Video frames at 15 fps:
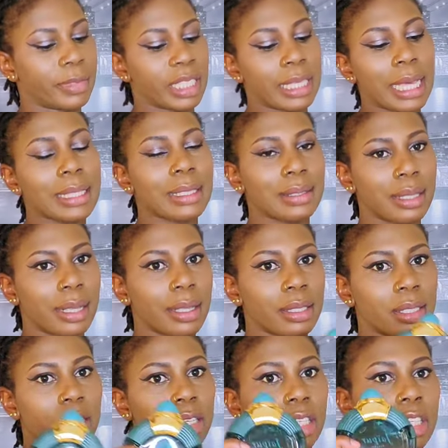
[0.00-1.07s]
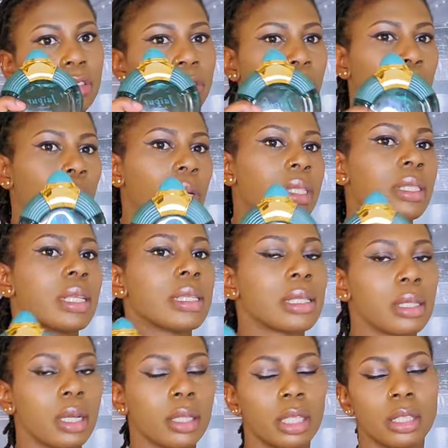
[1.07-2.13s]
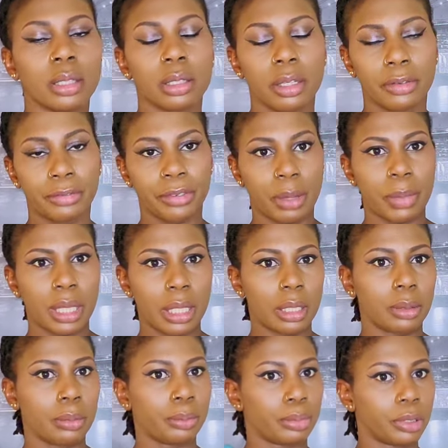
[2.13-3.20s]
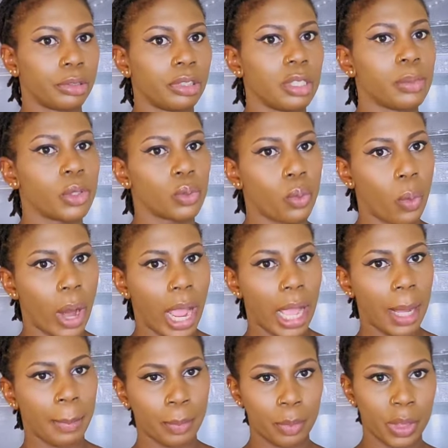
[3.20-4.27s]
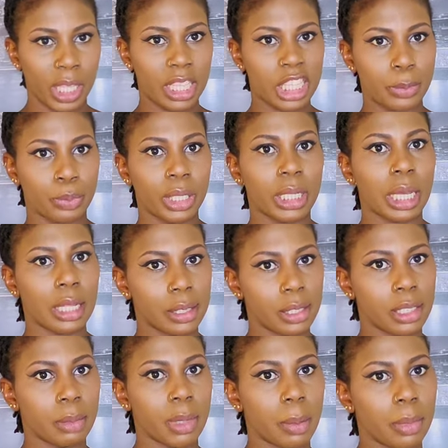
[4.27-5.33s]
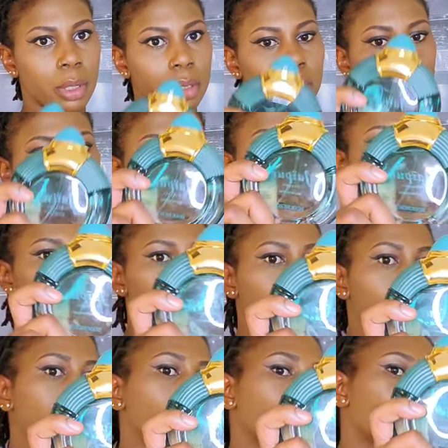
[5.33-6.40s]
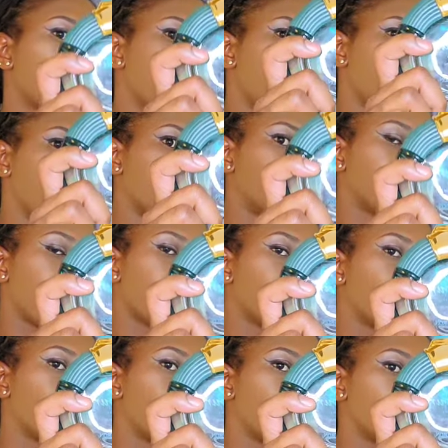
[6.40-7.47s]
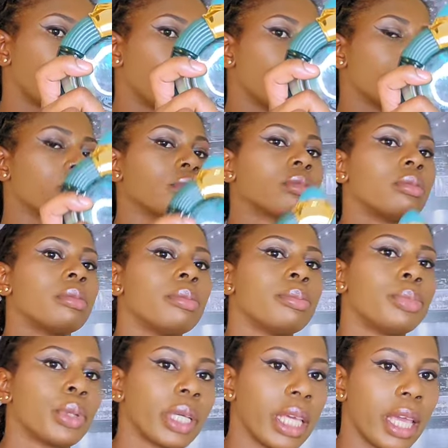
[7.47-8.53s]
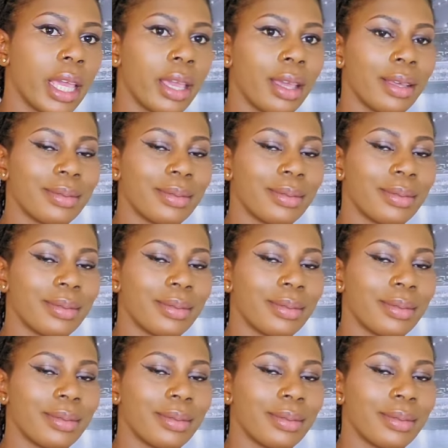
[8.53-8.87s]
get this, if you want a stunning feminine perfume to wear in spring and summer months, it's called Jaipur Bouquet.